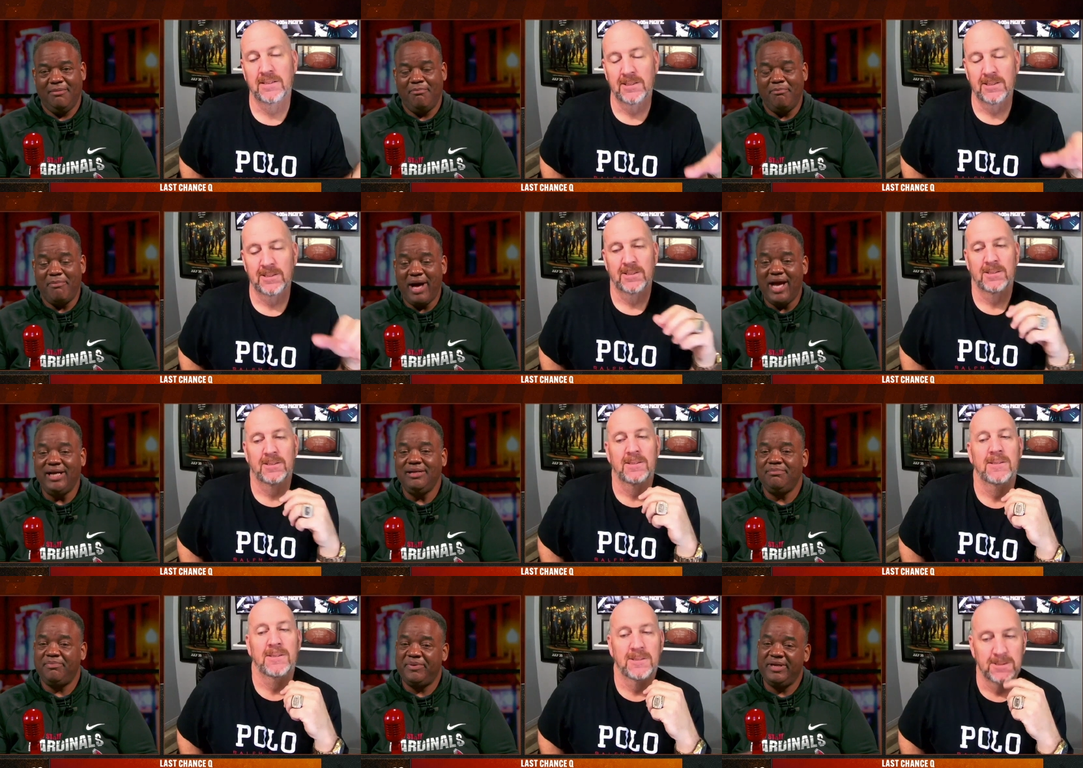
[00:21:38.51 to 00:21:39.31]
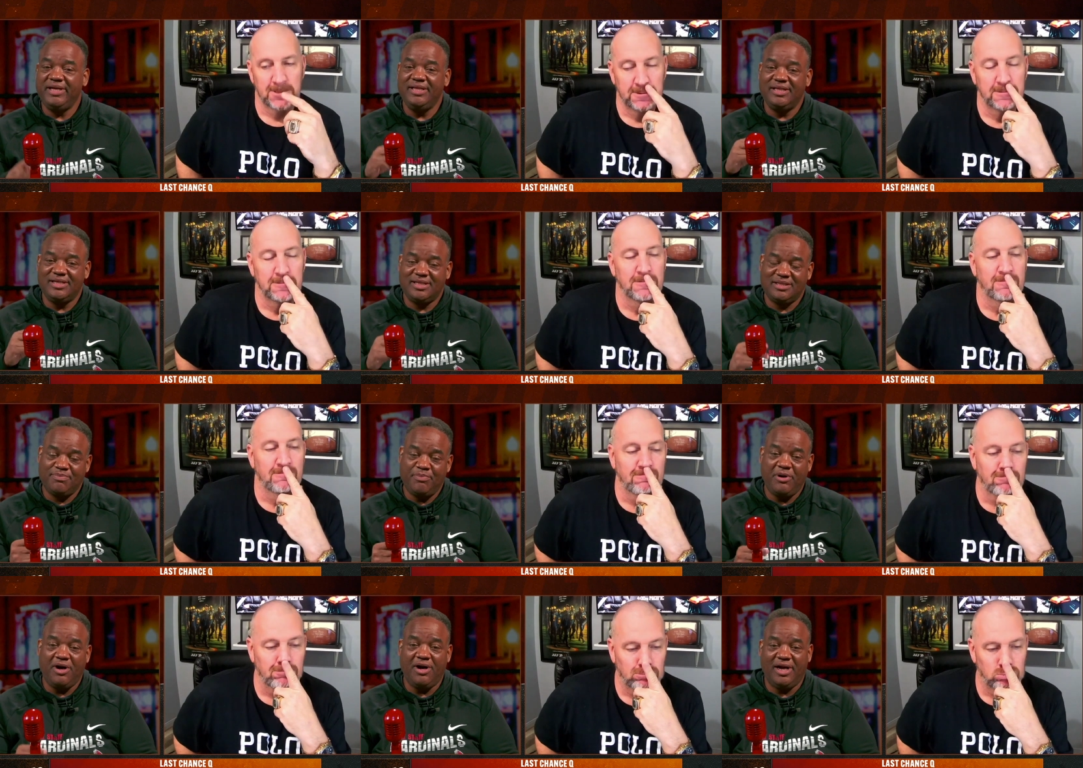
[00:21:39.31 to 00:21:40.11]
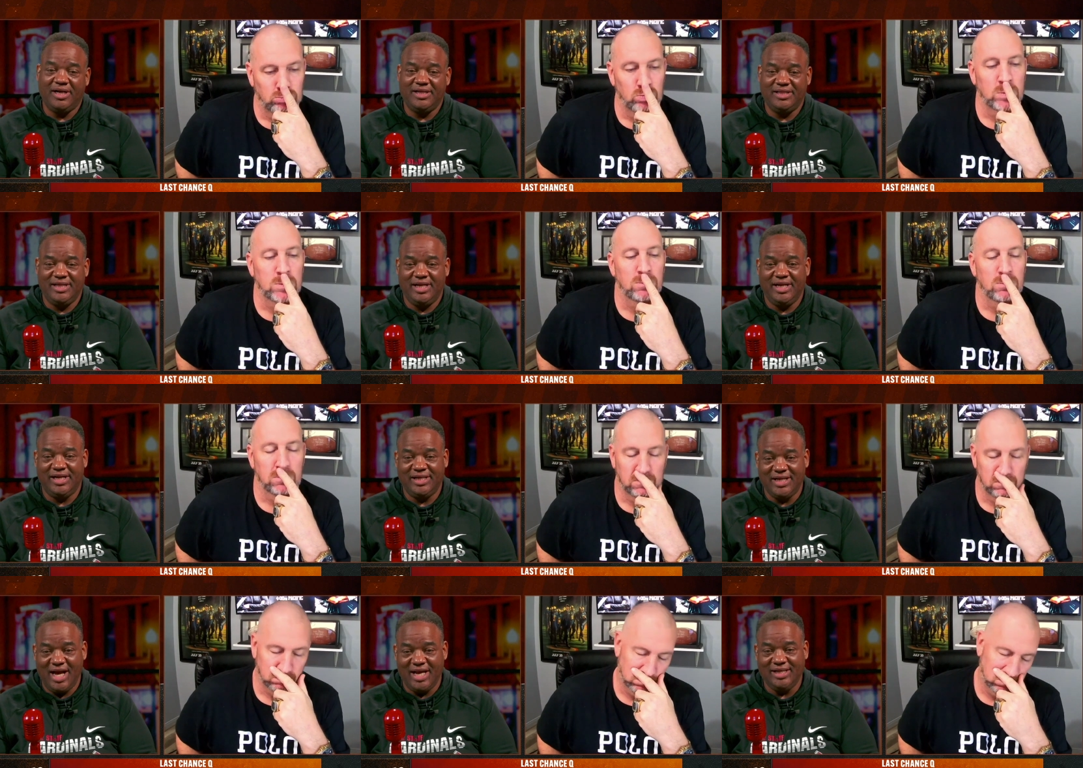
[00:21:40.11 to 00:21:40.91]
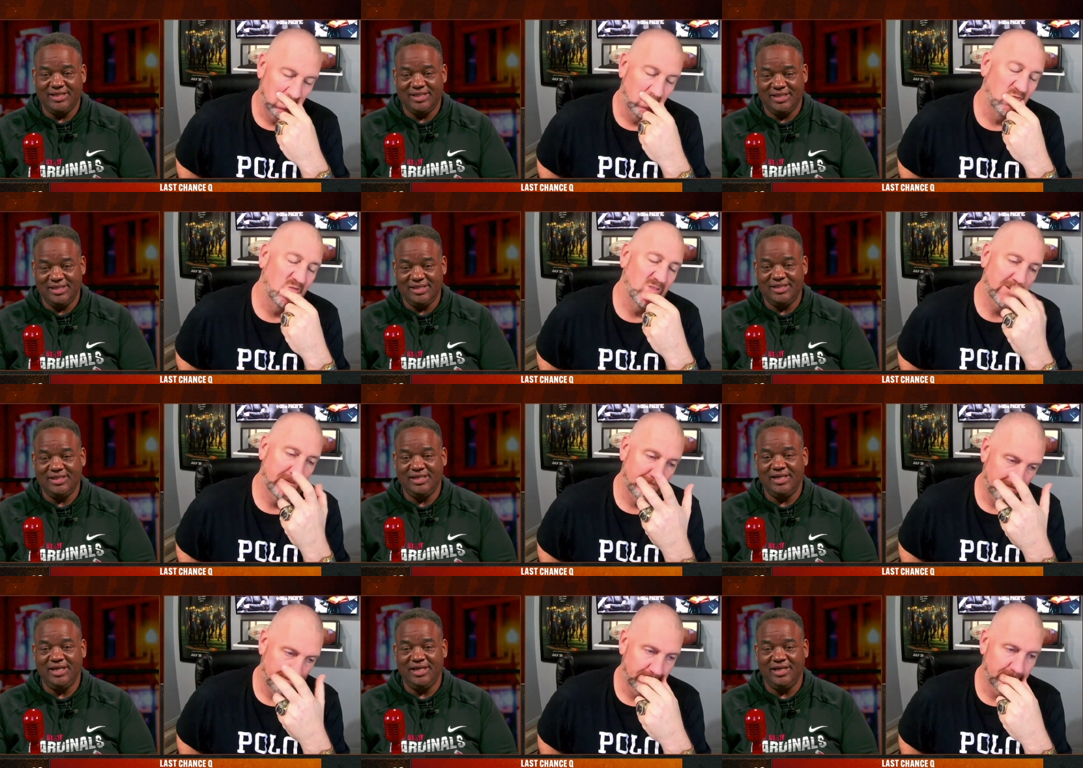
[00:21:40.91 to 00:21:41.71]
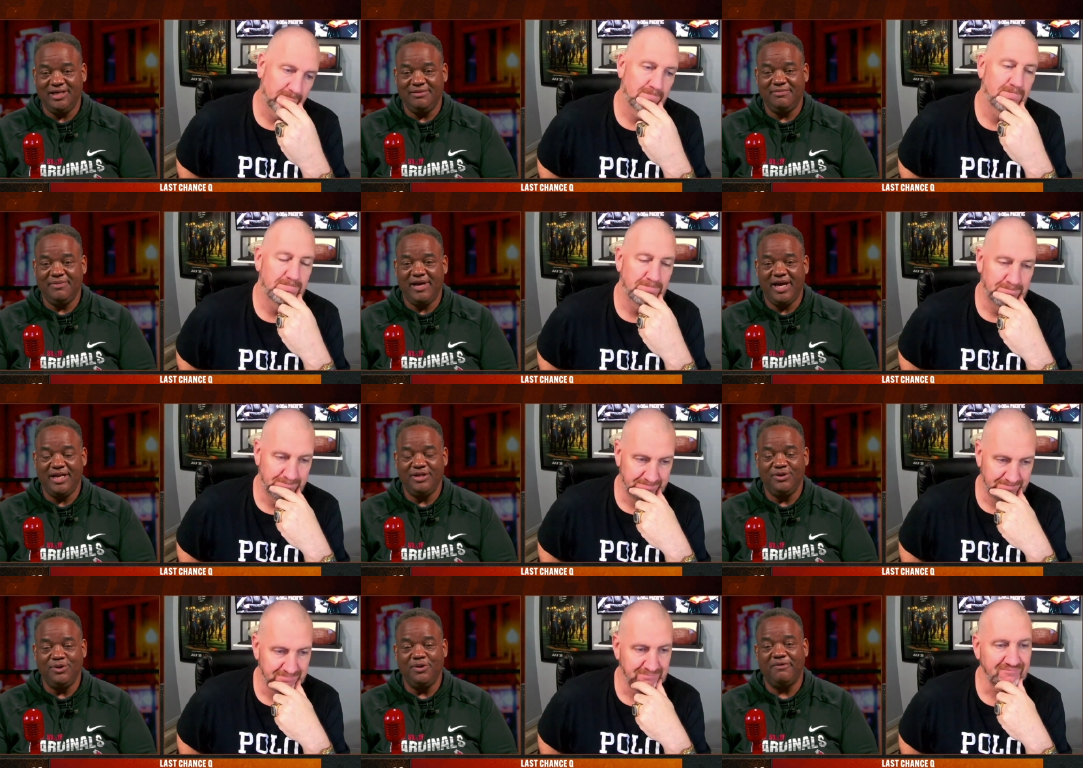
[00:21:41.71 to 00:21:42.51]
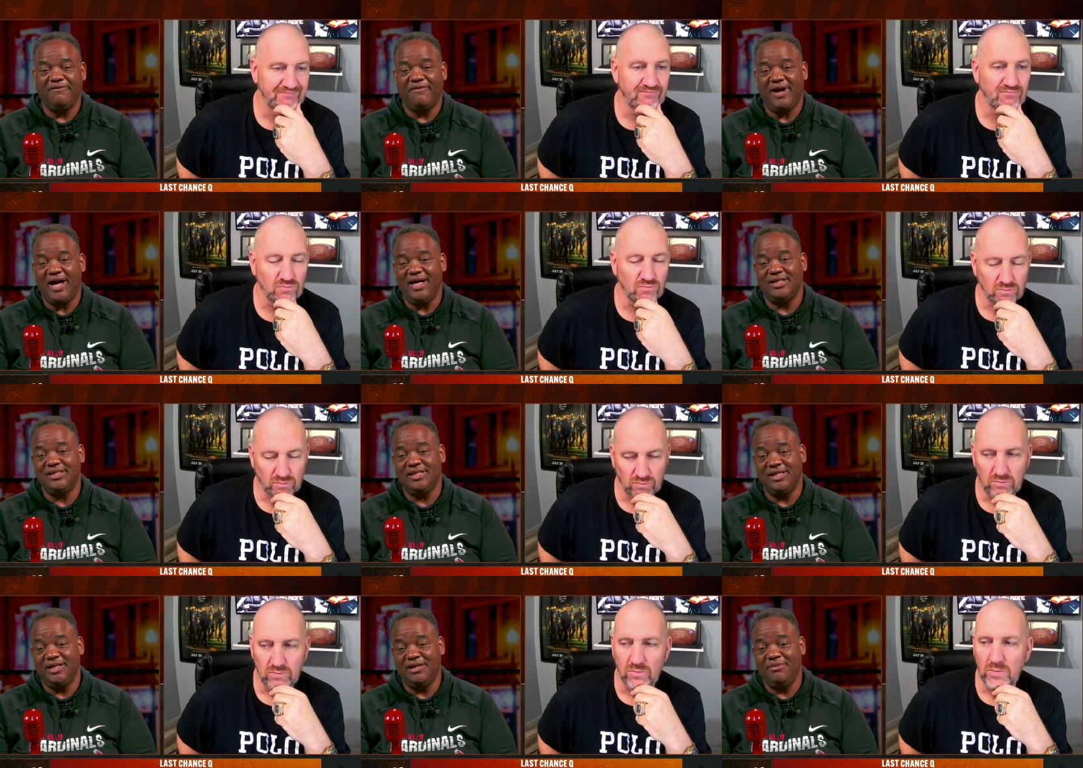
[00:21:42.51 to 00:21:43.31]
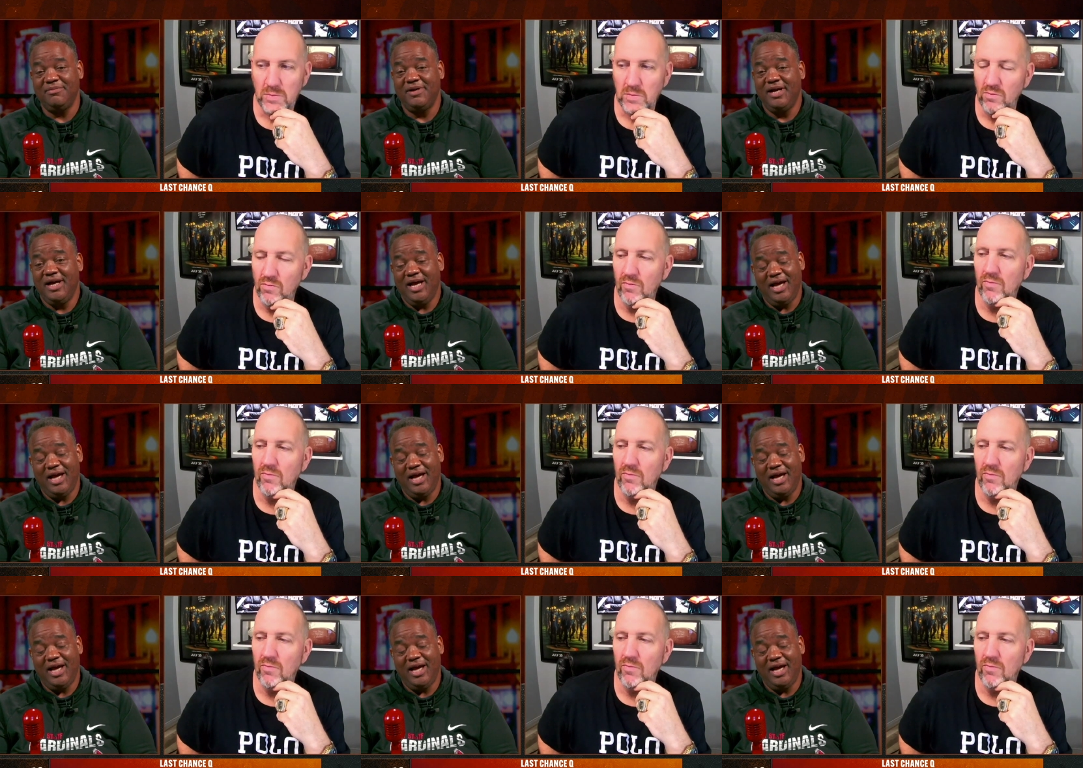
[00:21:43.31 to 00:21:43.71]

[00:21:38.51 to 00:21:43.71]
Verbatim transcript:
Speaker 1: might be the spark that ignites this team and unifies them.